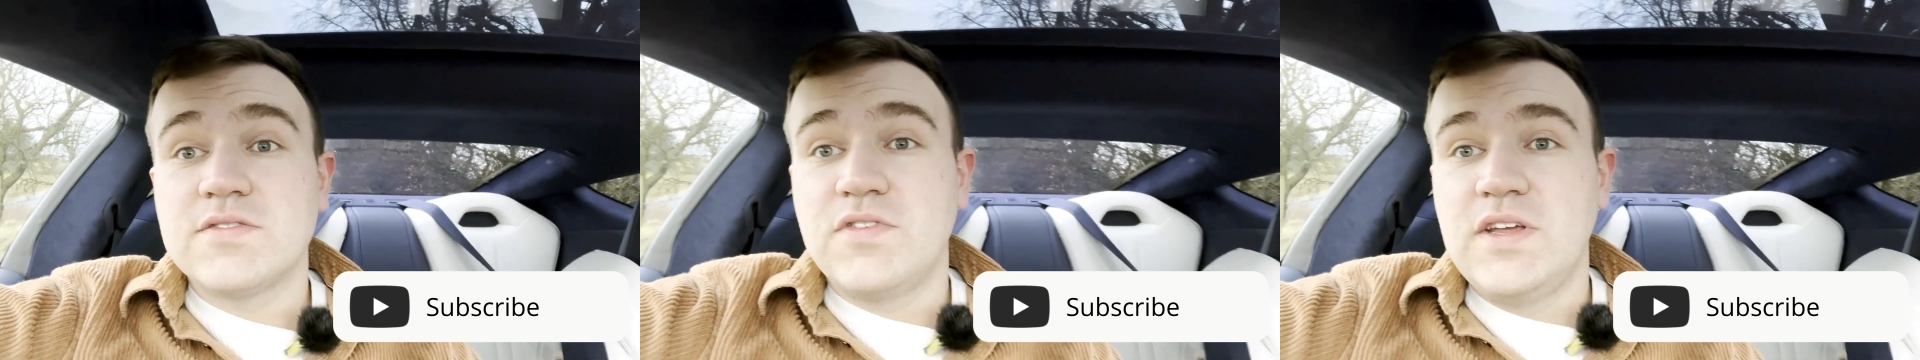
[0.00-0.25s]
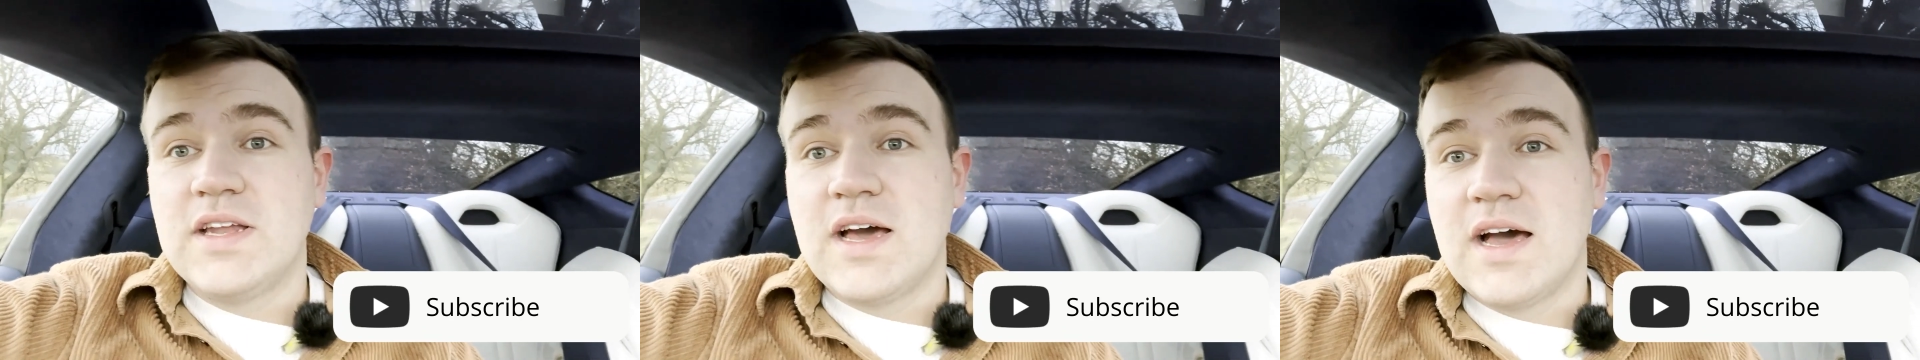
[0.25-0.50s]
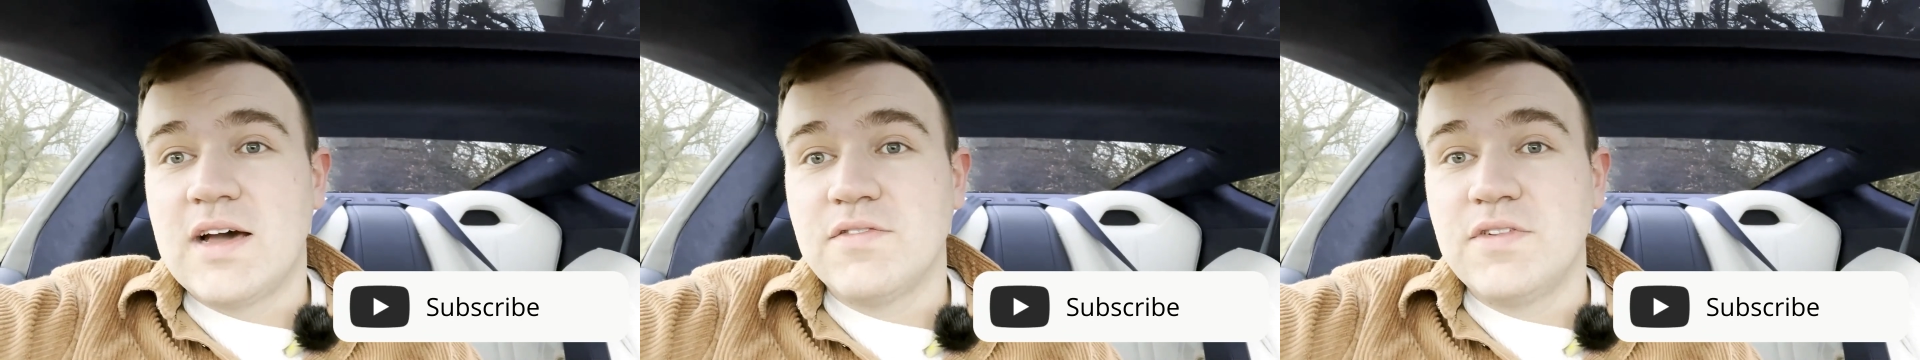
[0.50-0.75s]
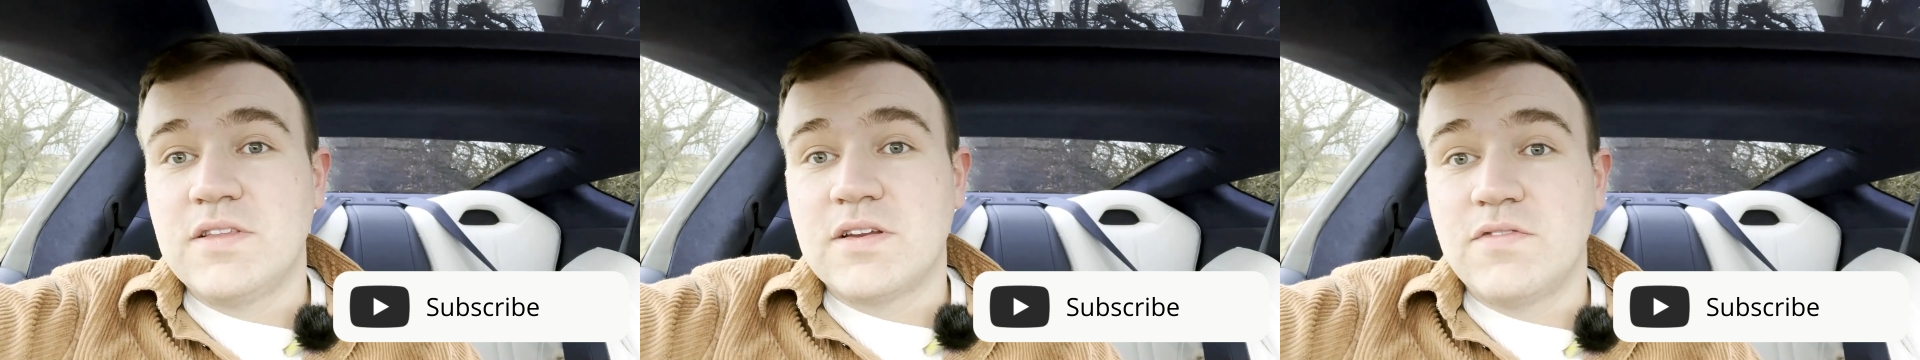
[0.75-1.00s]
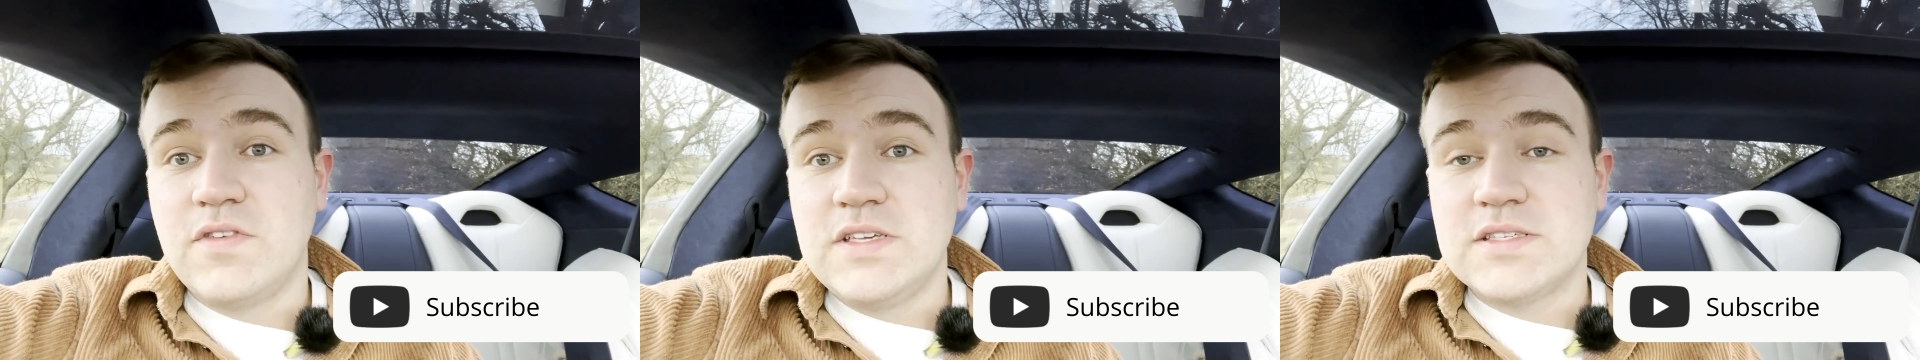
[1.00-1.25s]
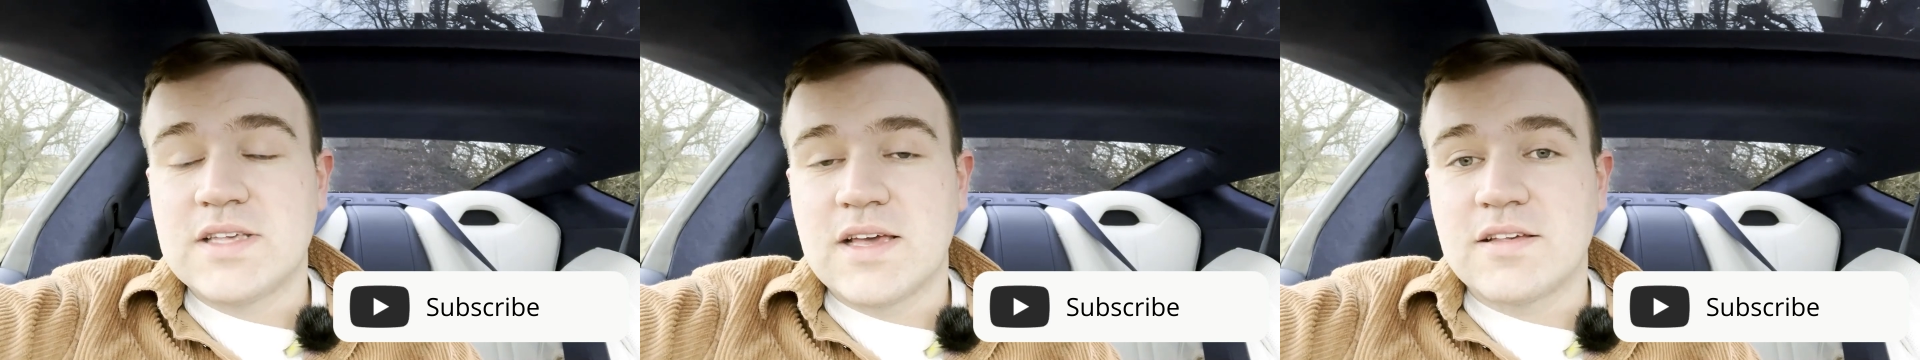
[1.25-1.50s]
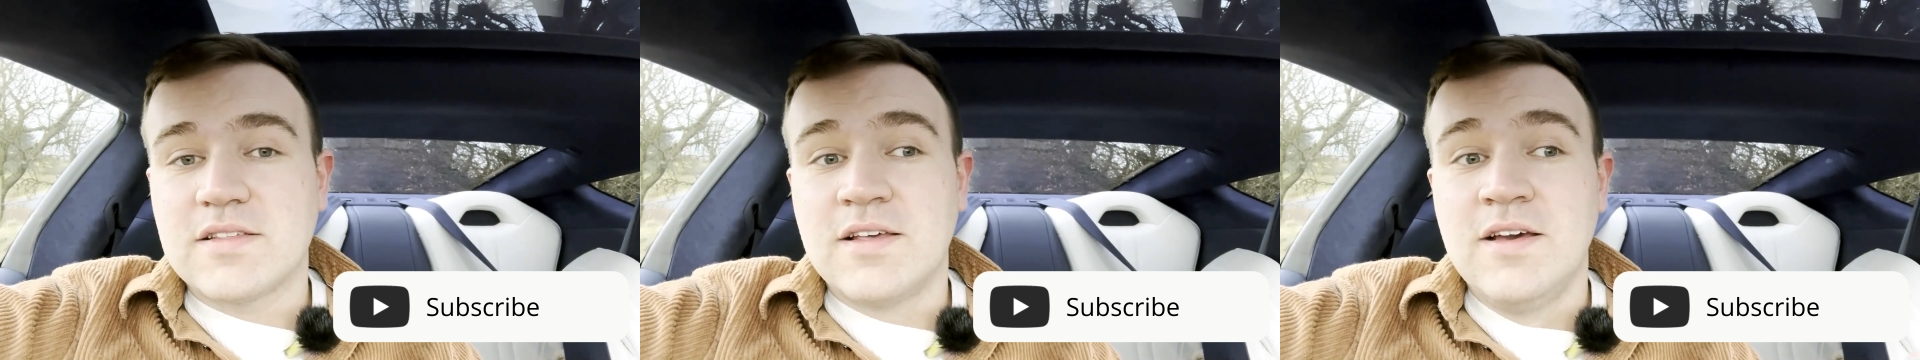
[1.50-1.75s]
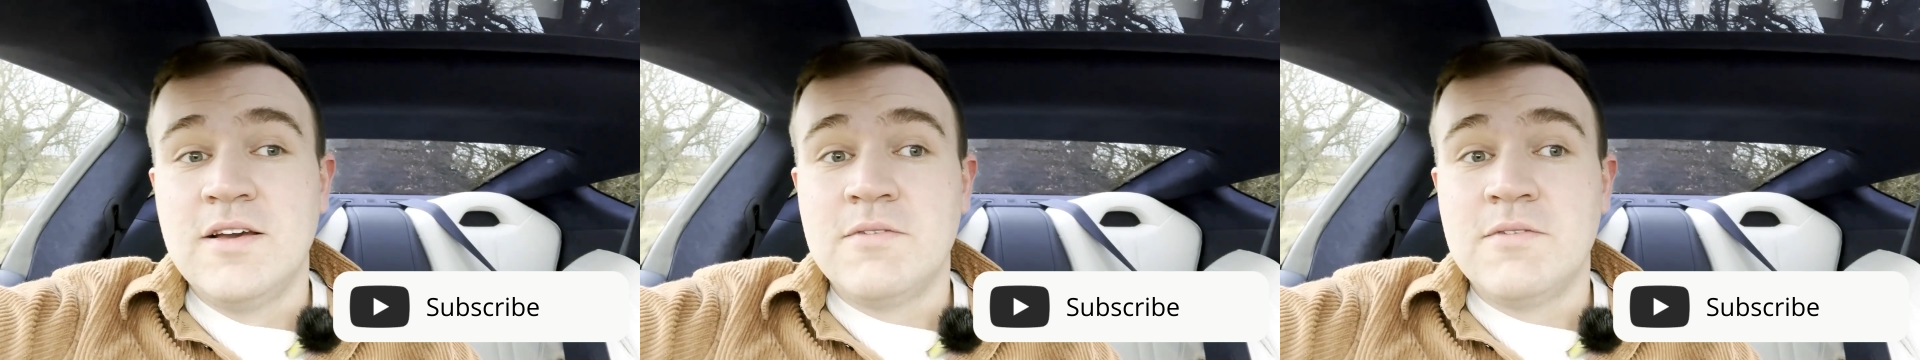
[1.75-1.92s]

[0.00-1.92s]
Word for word: 3.5 litre V6